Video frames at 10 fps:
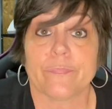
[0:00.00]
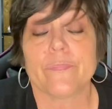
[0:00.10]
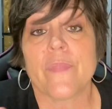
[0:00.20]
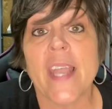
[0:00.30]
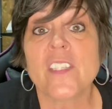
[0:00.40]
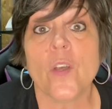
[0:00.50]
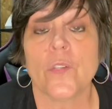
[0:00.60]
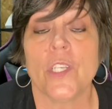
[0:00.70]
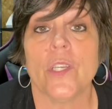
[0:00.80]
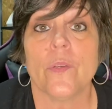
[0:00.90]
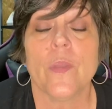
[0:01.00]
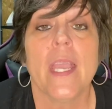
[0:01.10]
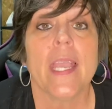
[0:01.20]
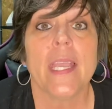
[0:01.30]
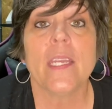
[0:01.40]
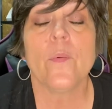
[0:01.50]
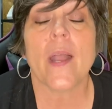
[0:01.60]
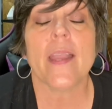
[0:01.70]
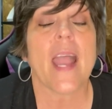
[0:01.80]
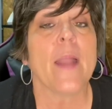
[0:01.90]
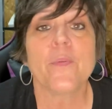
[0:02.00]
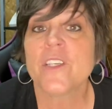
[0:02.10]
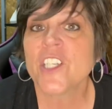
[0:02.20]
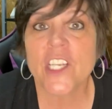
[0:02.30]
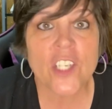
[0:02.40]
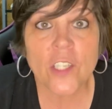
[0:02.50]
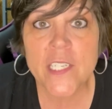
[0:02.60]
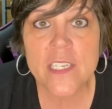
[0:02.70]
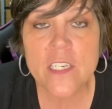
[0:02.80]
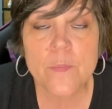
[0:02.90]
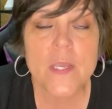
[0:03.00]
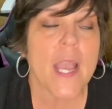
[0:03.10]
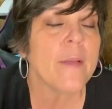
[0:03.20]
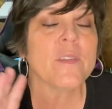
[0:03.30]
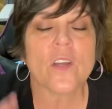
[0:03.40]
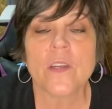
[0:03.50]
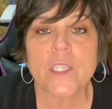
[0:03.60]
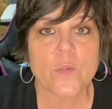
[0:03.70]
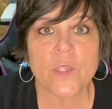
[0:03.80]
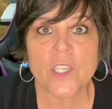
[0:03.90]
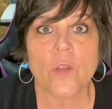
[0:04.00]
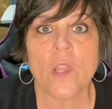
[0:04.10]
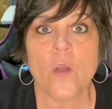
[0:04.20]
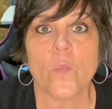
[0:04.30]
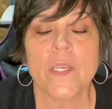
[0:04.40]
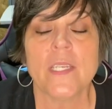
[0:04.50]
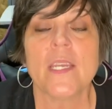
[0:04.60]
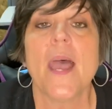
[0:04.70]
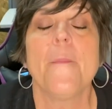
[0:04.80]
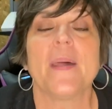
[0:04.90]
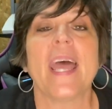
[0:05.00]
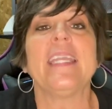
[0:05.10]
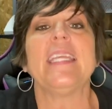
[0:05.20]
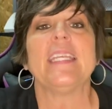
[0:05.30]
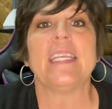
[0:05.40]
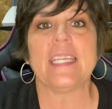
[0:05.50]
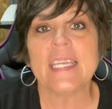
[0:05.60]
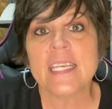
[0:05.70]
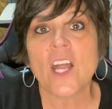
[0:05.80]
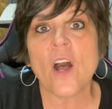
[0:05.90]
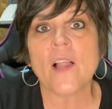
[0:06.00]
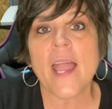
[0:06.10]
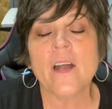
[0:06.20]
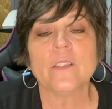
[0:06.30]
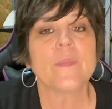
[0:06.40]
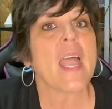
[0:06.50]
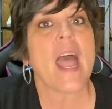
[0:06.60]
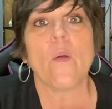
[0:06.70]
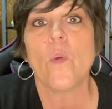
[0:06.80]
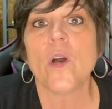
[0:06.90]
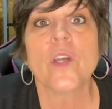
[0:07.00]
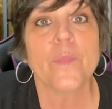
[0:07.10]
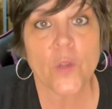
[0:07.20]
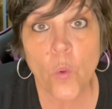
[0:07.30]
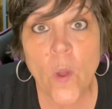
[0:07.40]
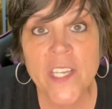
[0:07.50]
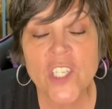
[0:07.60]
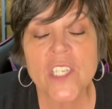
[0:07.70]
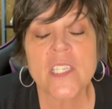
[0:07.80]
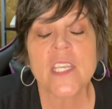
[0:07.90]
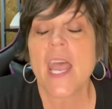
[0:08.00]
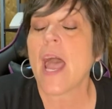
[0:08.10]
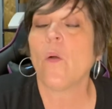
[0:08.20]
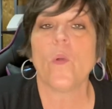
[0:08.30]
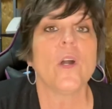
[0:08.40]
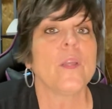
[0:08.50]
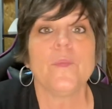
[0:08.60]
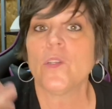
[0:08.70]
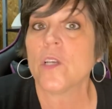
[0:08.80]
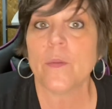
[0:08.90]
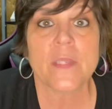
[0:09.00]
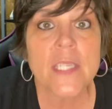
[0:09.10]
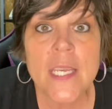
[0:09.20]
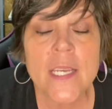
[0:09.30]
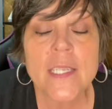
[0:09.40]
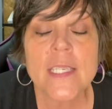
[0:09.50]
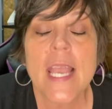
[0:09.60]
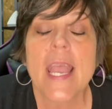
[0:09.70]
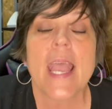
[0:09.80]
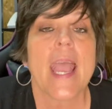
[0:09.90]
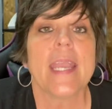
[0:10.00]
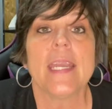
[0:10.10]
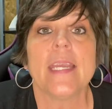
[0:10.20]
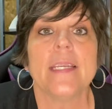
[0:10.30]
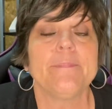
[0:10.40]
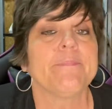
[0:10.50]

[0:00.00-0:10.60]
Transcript: that's on you. Anyway, I appreciate y'all listening to me. I'm sorry this was so long-winded, but I needed to get it all out. I welcome your questions. I welcome you to come see us, and